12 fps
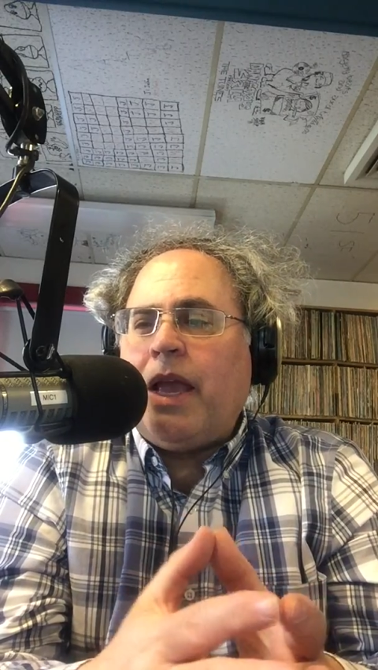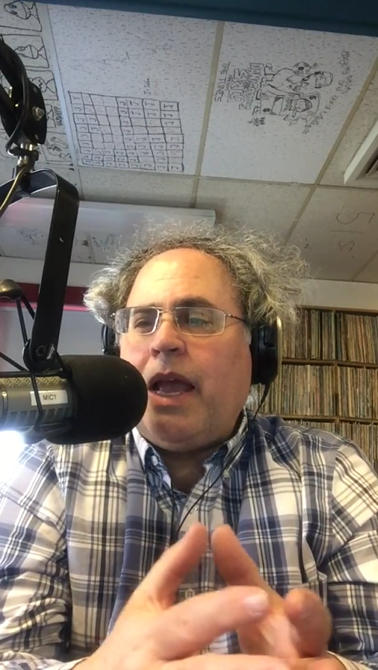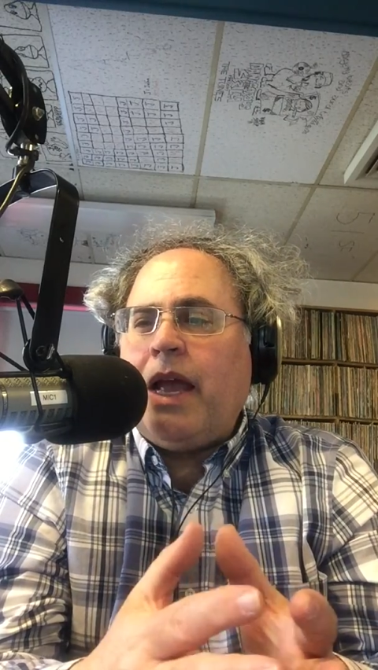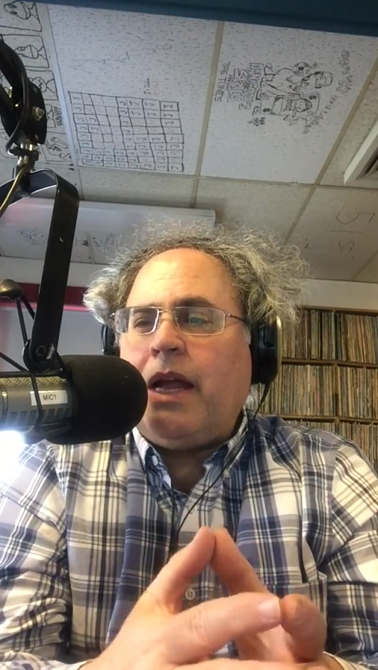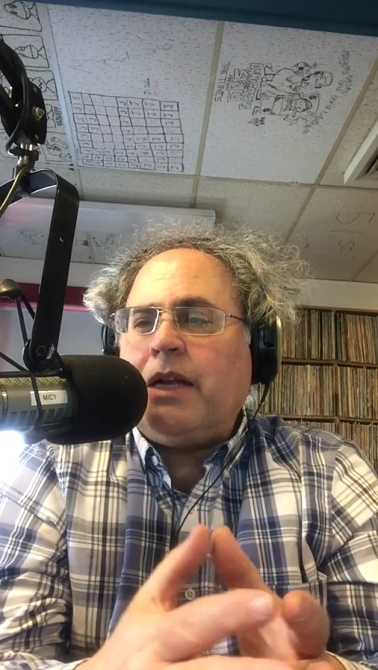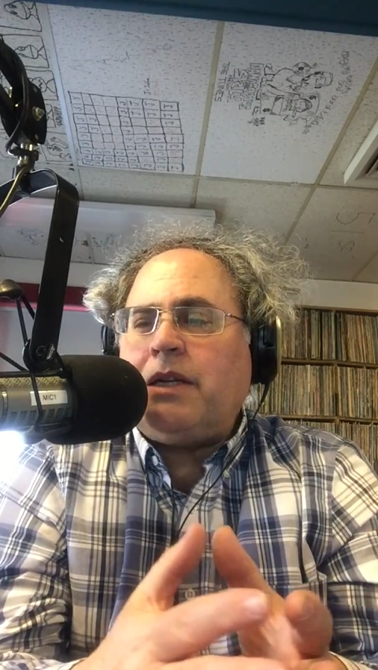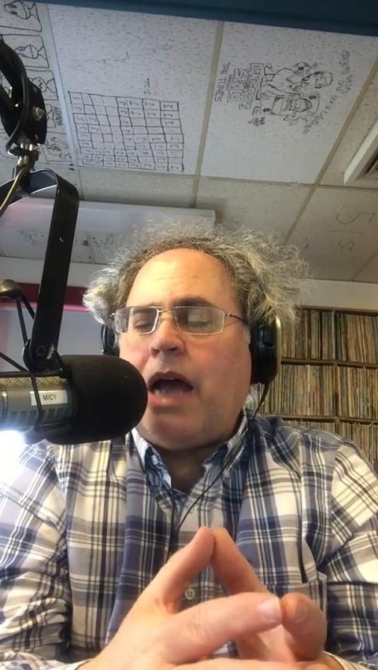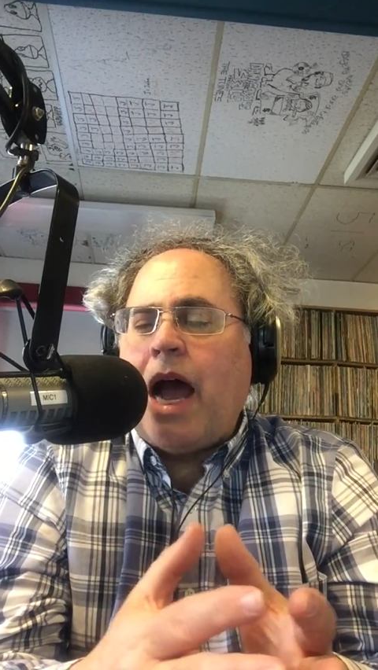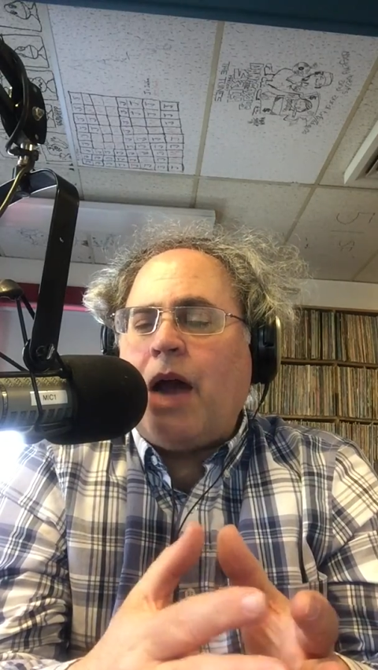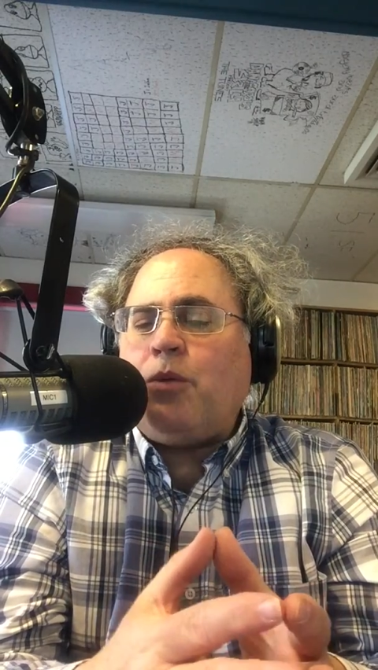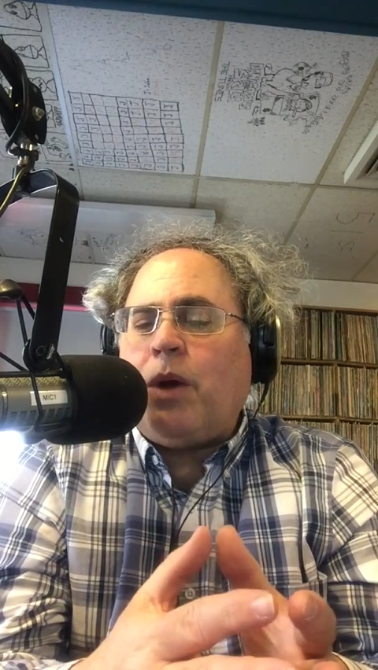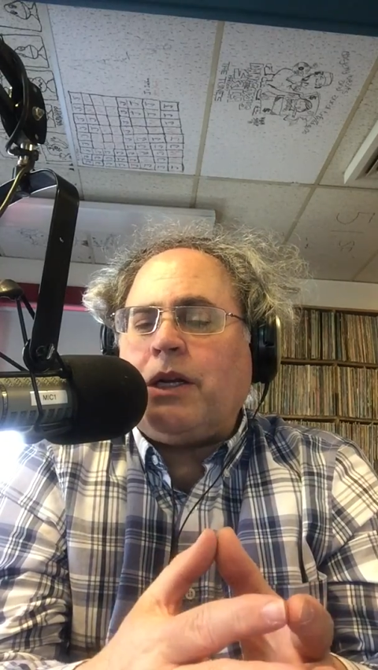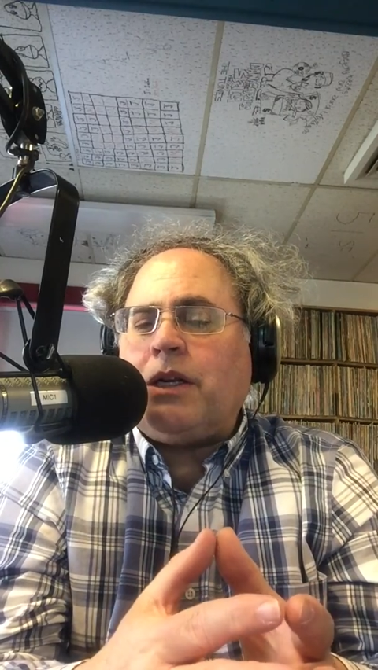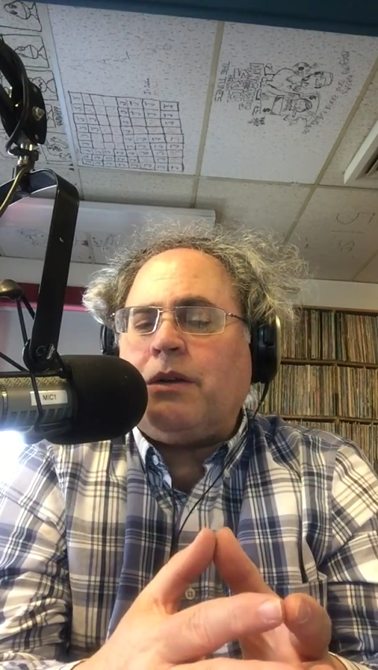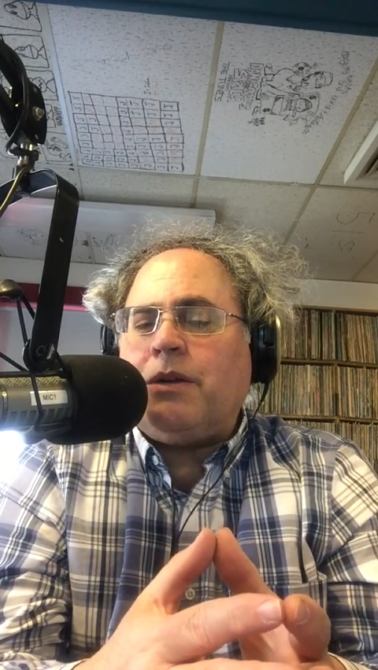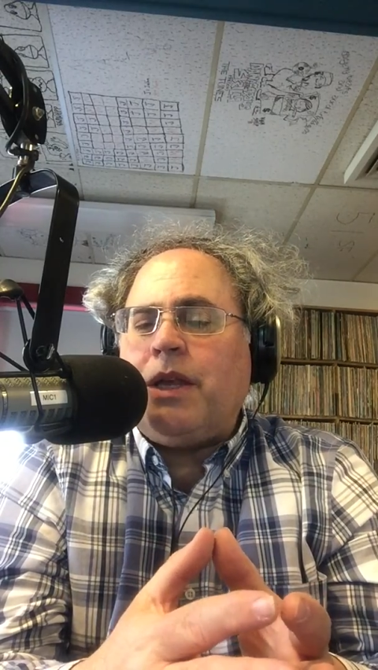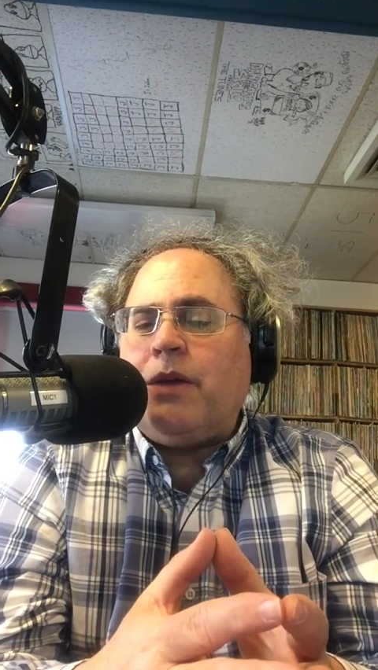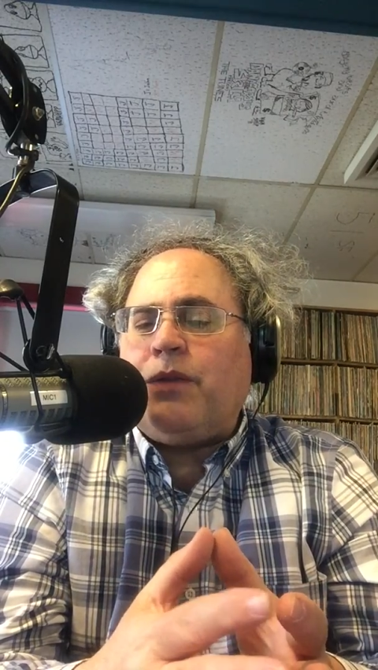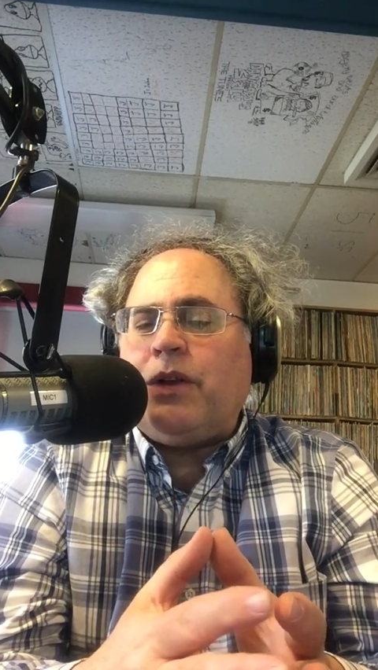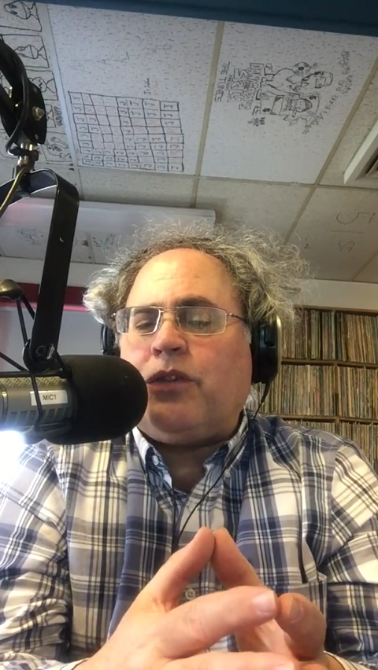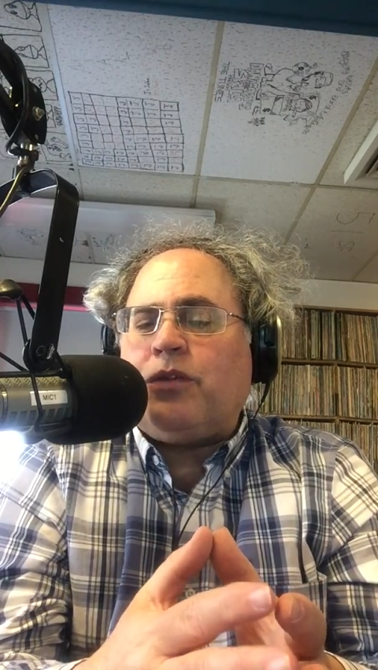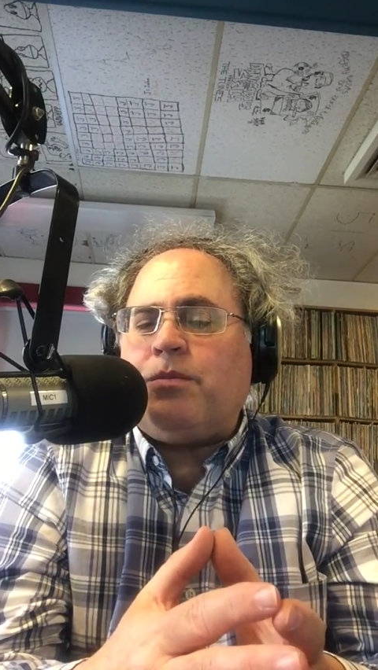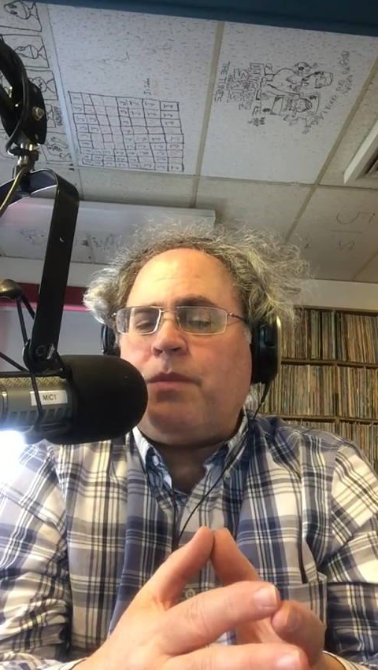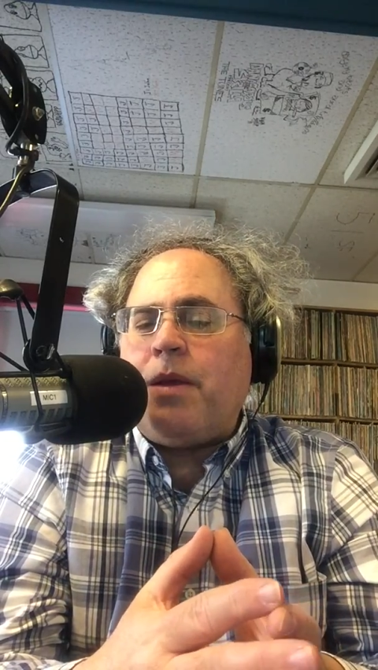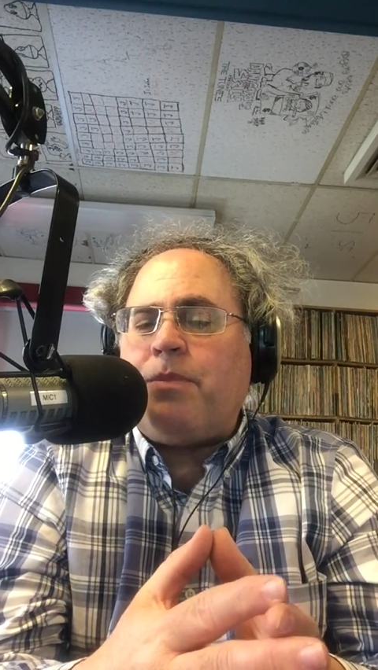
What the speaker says: And I wonder if it's